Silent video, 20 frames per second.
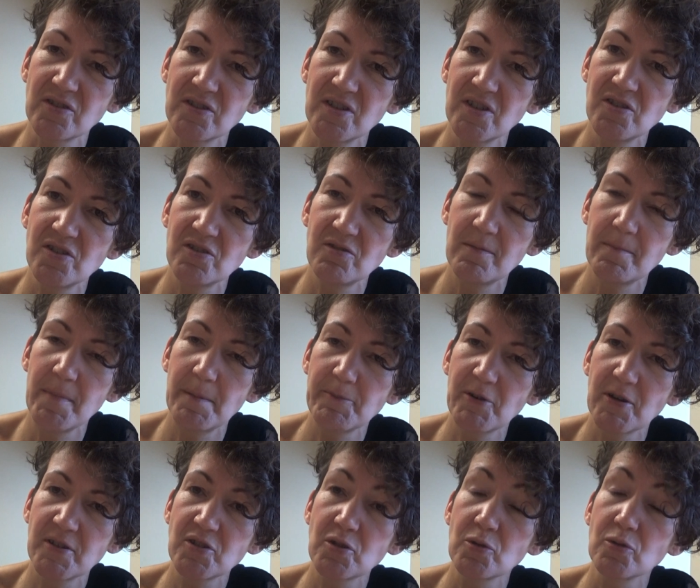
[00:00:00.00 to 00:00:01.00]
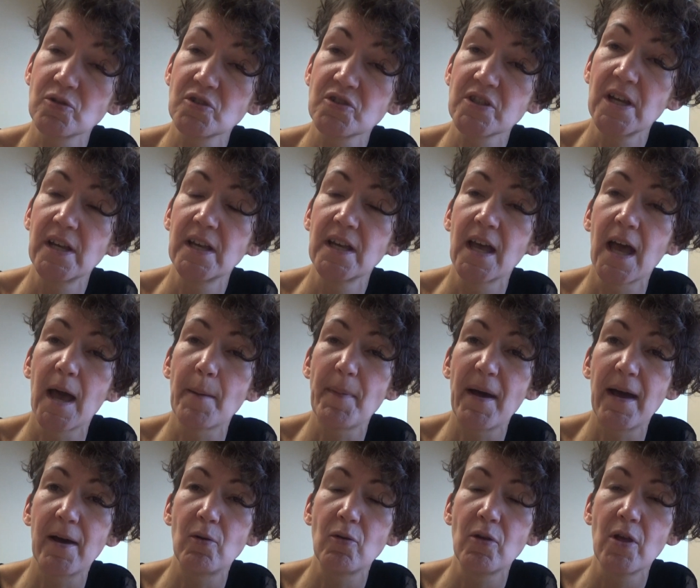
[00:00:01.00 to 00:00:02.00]
So do you remember I talked
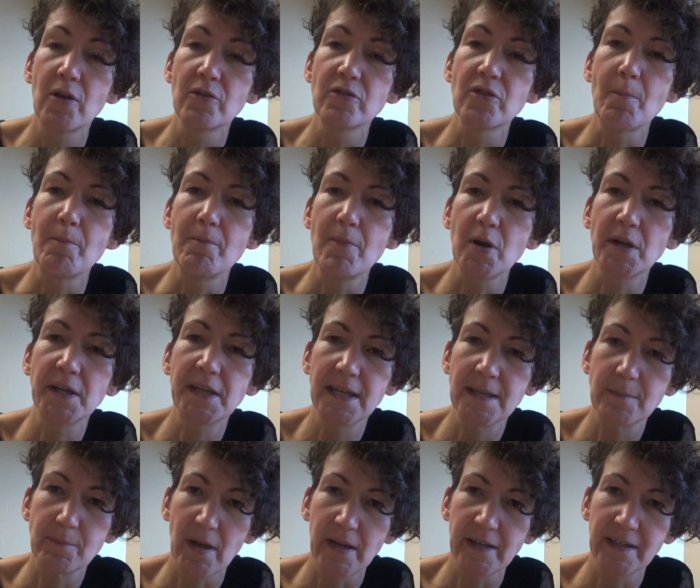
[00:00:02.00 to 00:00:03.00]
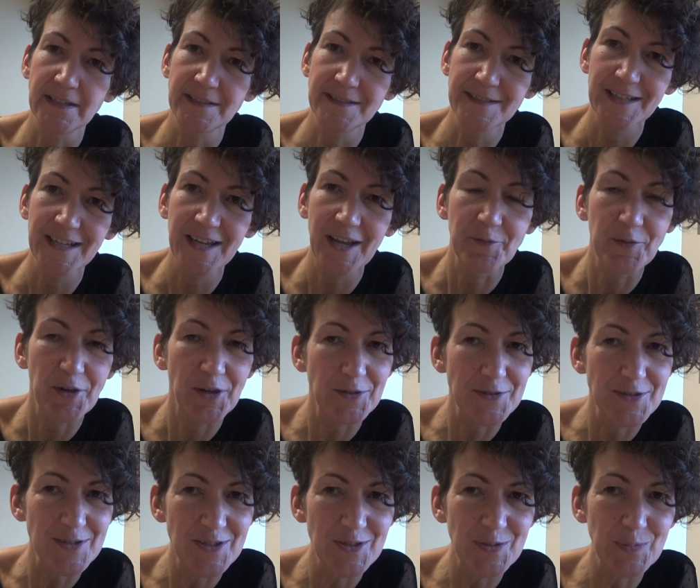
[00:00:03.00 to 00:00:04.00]
about the monkey mind, how it
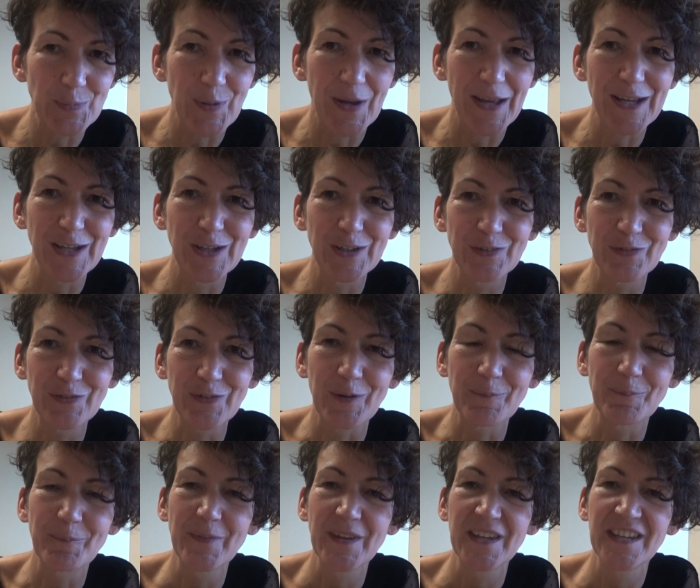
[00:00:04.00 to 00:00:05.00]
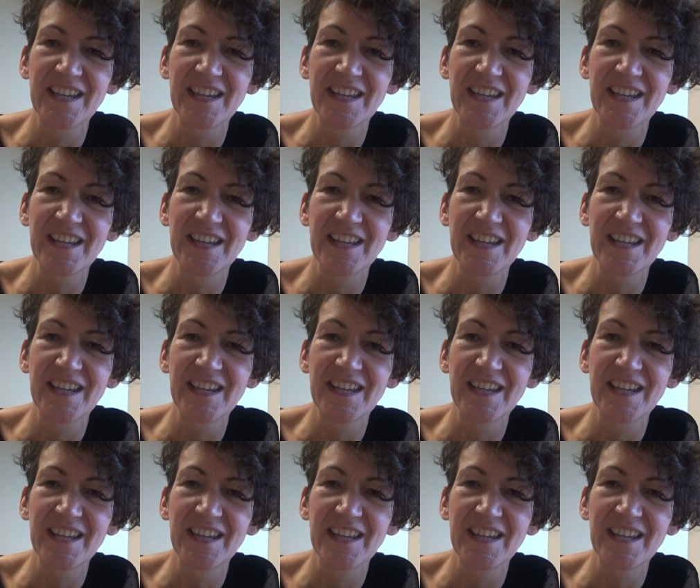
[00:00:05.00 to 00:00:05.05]
can swing from